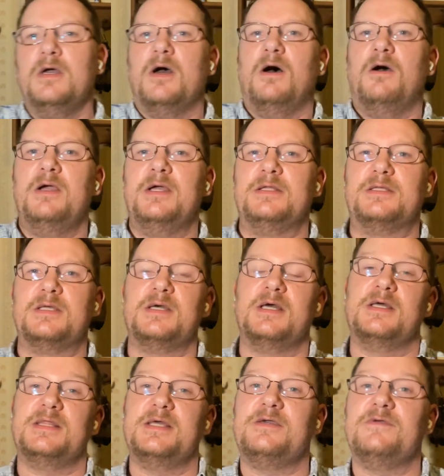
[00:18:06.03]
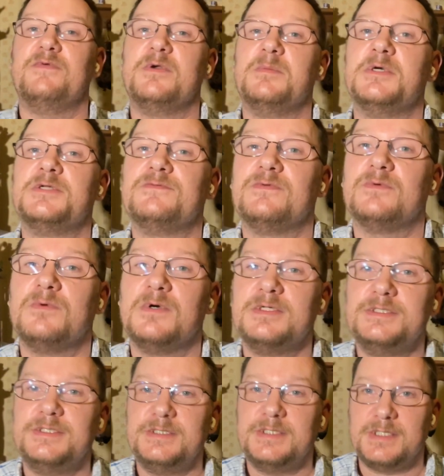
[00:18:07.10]
Alright, thank you very much for
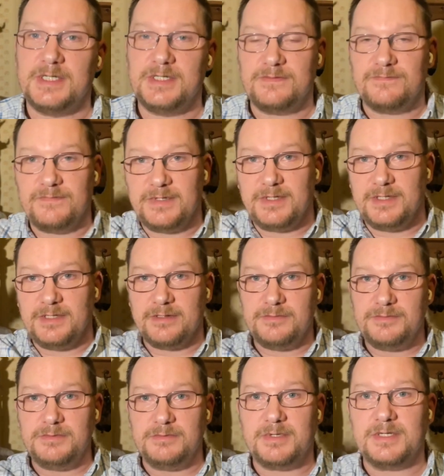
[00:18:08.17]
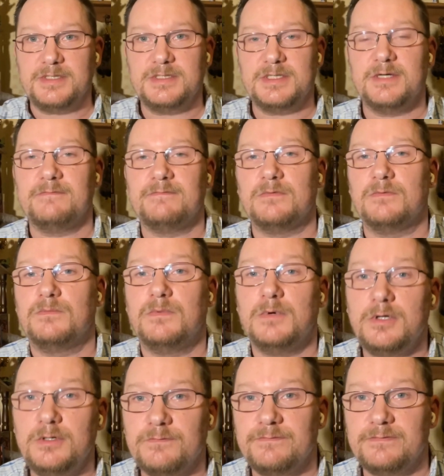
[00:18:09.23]
watching today's video. You guys have a
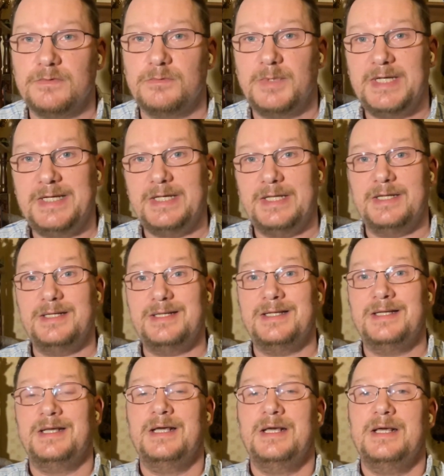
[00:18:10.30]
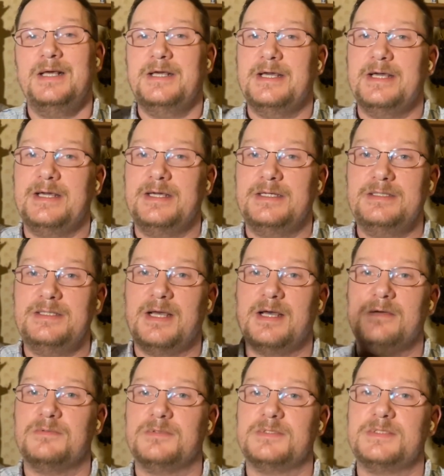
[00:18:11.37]
wonderful weekend. And
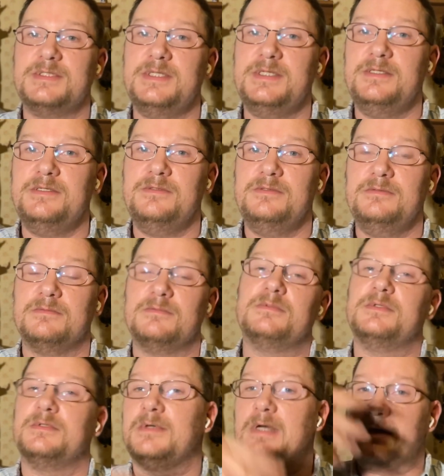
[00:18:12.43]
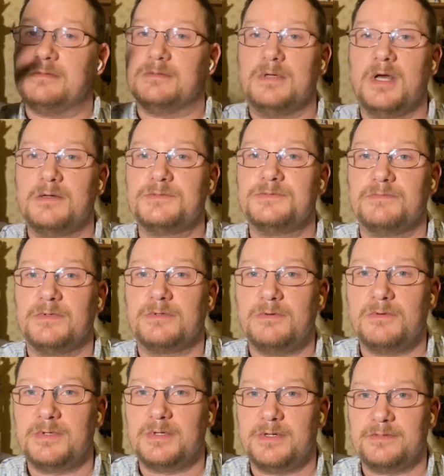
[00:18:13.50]
I will see you, I'll
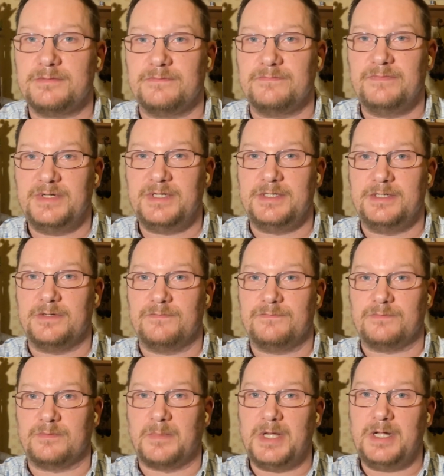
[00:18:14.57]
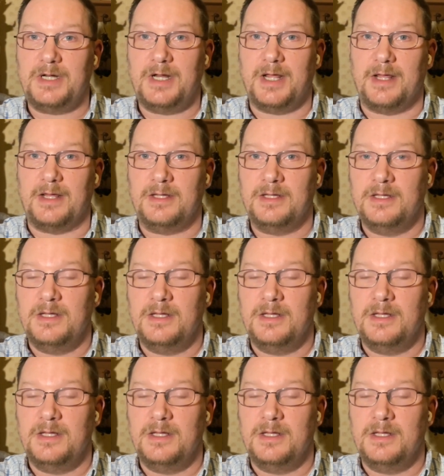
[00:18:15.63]
record another video for Monday.